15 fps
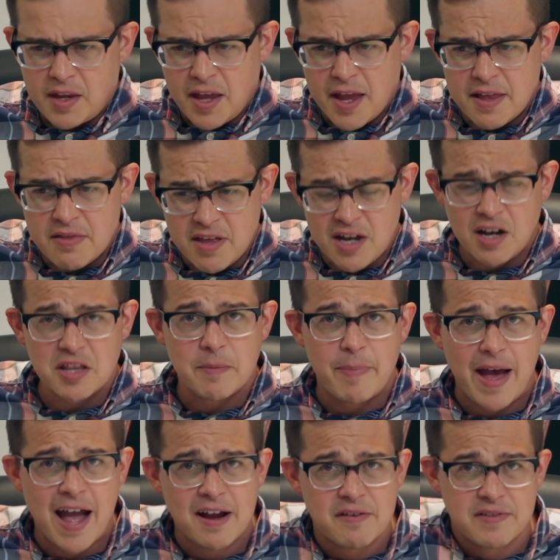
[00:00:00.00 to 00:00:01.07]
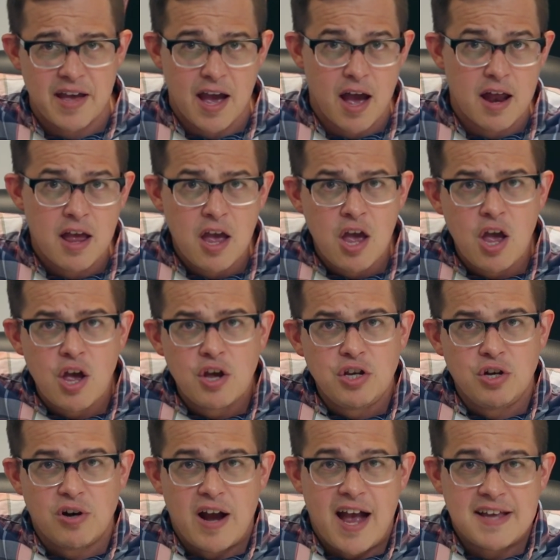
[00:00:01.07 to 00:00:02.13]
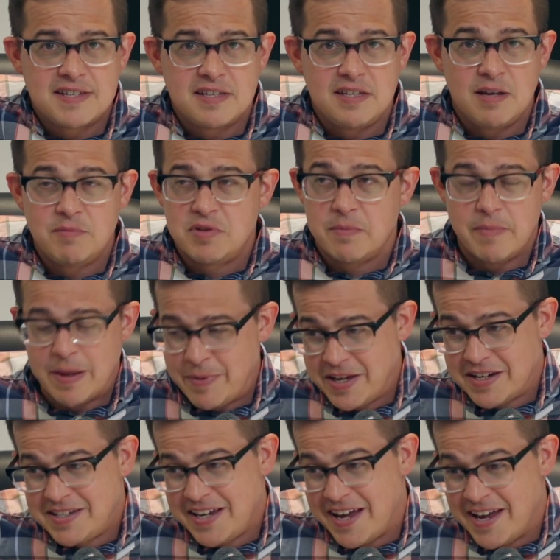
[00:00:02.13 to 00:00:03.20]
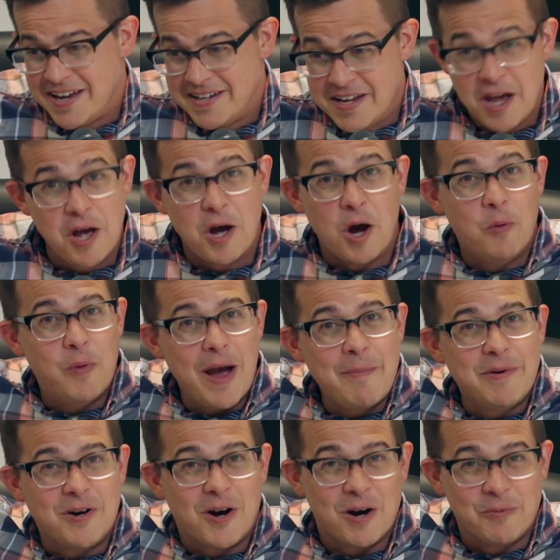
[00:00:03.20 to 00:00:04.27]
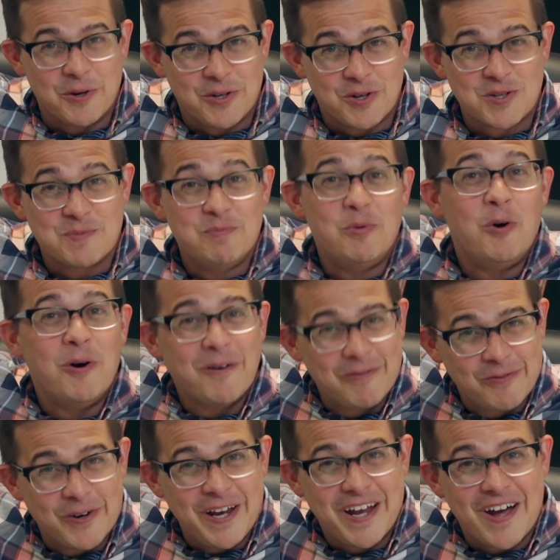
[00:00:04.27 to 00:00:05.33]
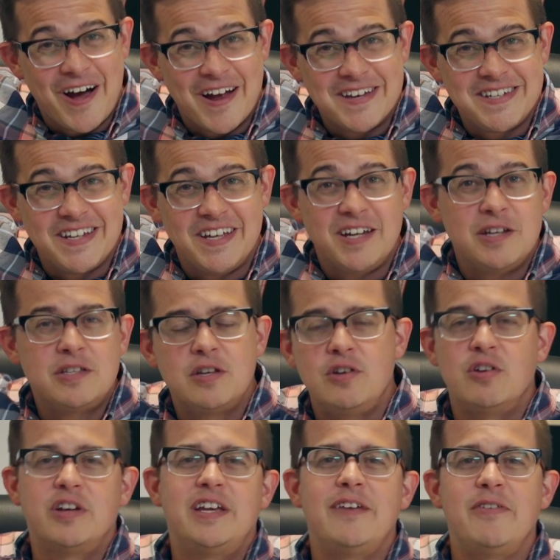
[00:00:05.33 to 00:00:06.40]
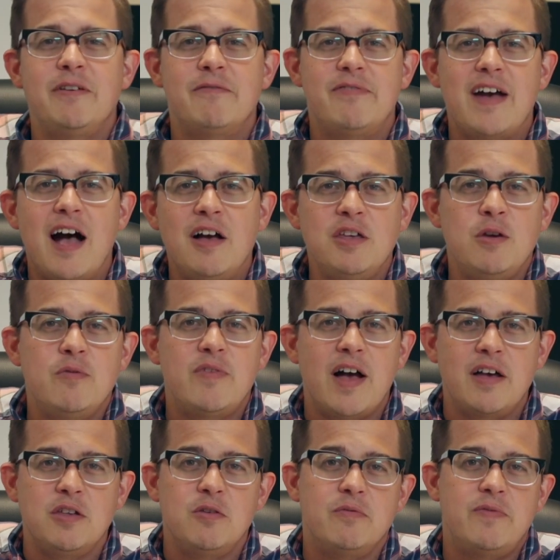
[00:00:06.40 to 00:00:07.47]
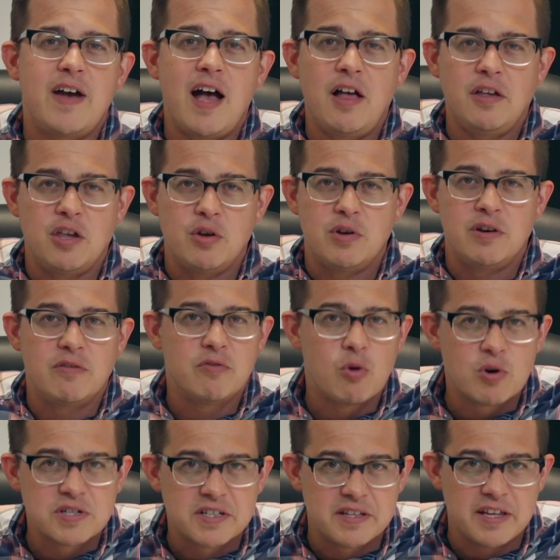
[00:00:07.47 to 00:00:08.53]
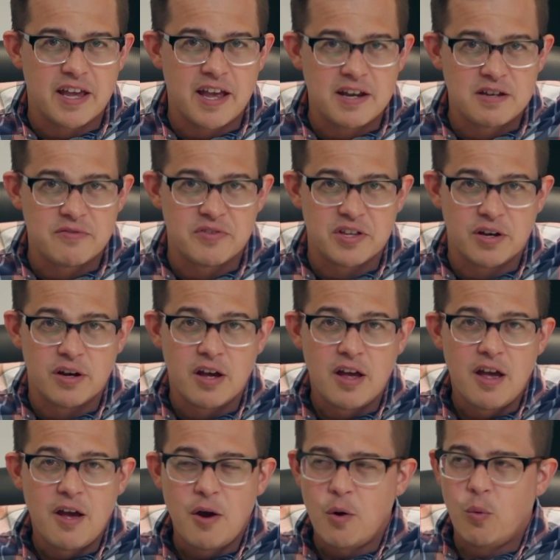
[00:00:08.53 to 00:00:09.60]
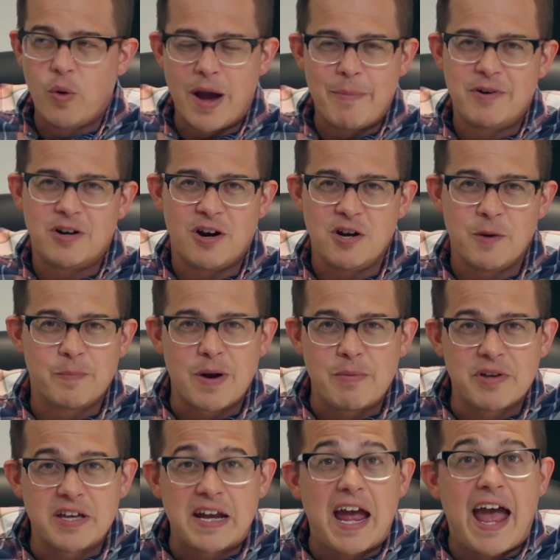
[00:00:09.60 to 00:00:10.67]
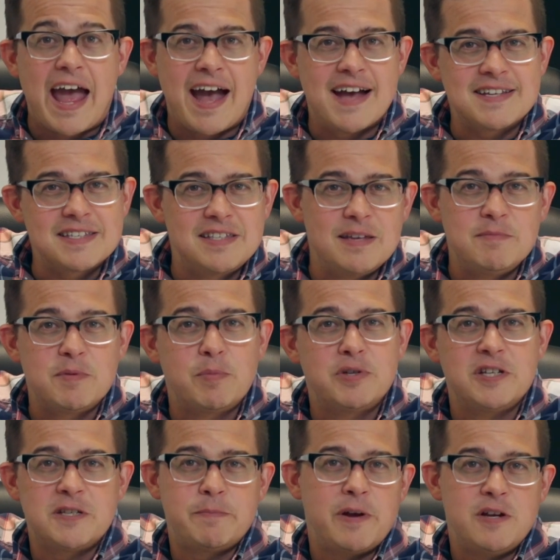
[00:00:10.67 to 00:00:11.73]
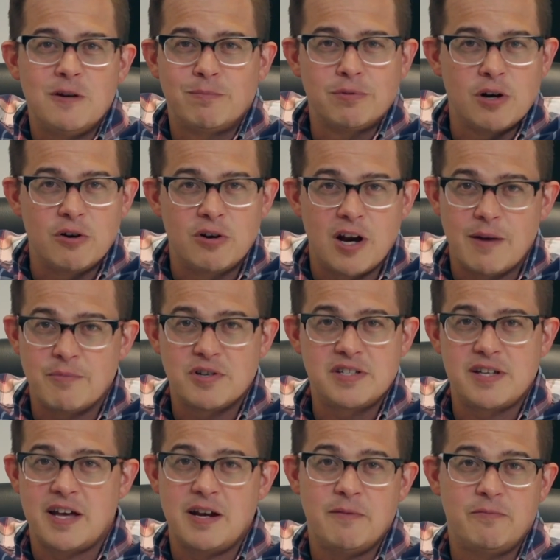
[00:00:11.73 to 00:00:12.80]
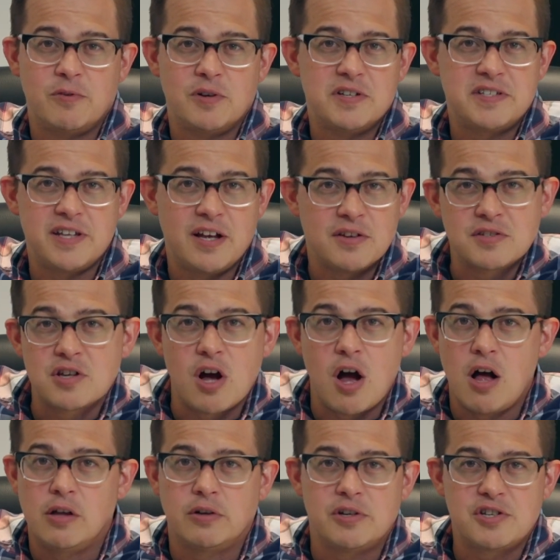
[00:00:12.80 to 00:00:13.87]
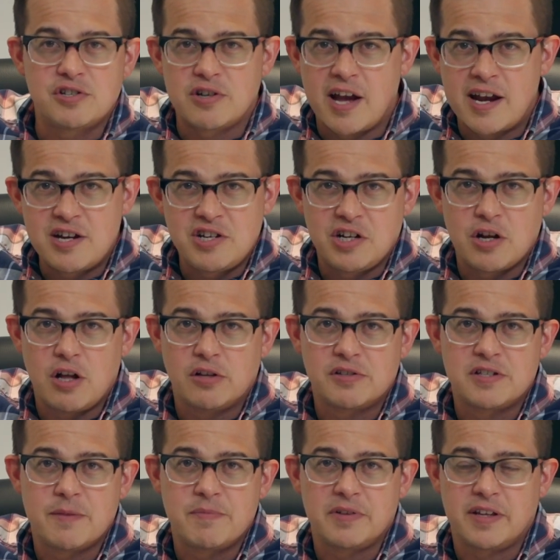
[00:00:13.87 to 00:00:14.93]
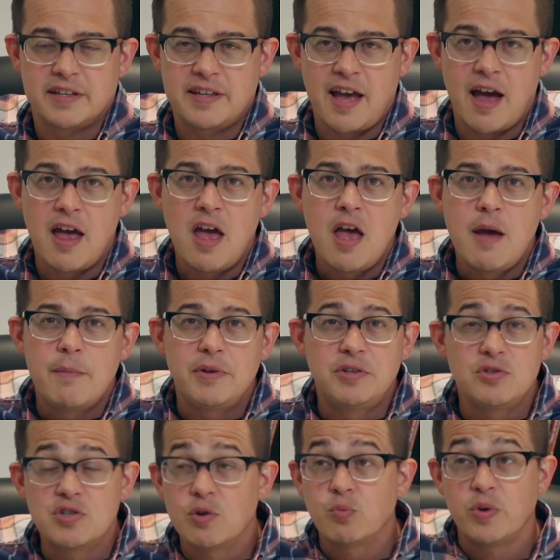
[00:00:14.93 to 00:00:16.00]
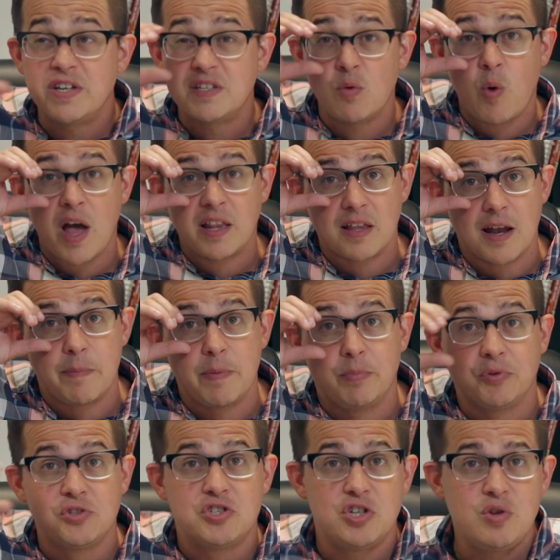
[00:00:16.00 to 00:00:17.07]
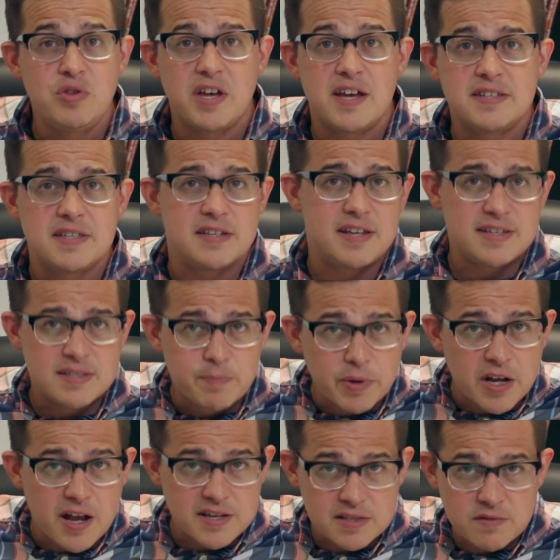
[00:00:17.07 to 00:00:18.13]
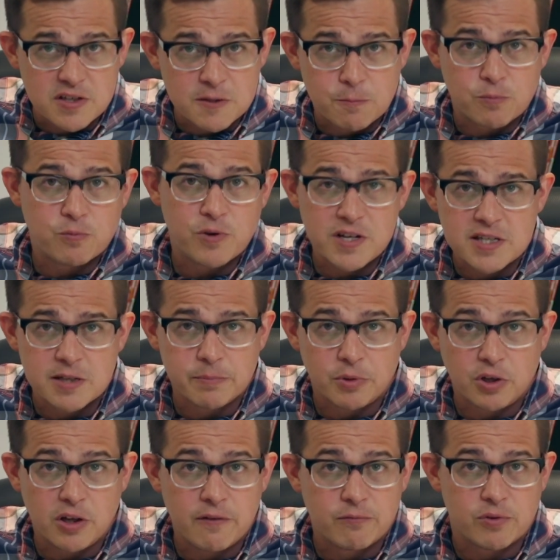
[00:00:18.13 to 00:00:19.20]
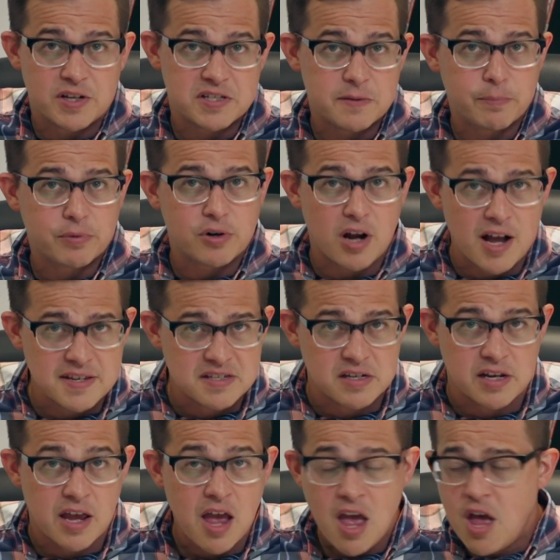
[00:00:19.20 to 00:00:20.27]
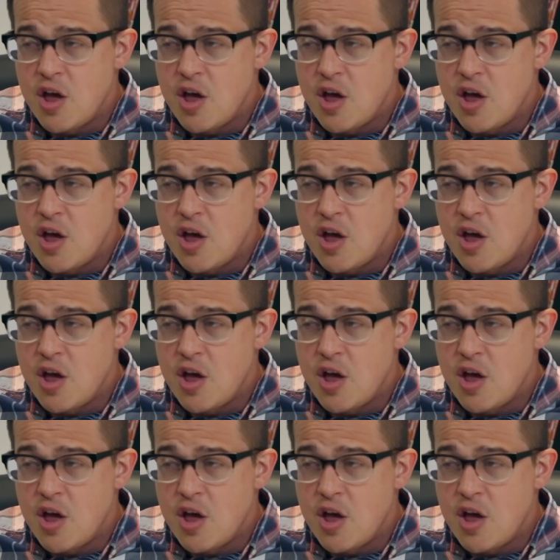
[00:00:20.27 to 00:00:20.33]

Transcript: And then on the back of that, you're asking them to maybe attend a webinar where there's more free content. And so you're giving value. And of course, at the end of the webinar, you're probably going to ask them to participate in your program or sign up for a sales call or a strategy call or something like that. But there's a reason why a lot of people do this, and that's because of this principle of reciprocity.